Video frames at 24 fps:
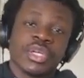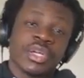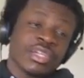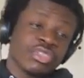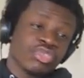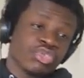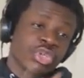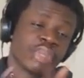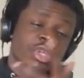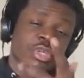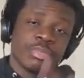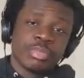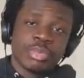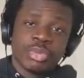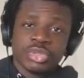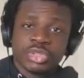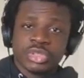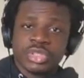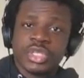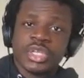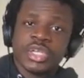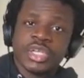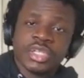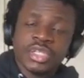I tried to post
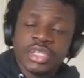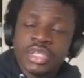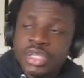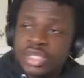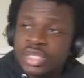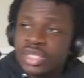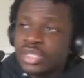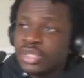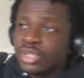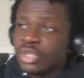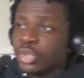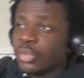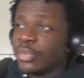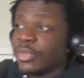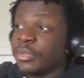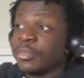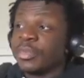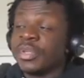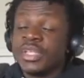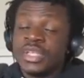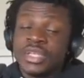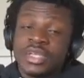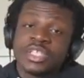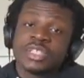that on the week, but
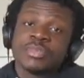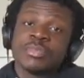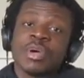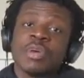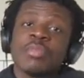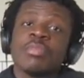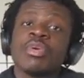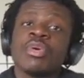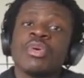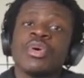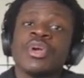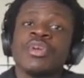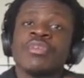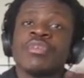yeah, that's my boy.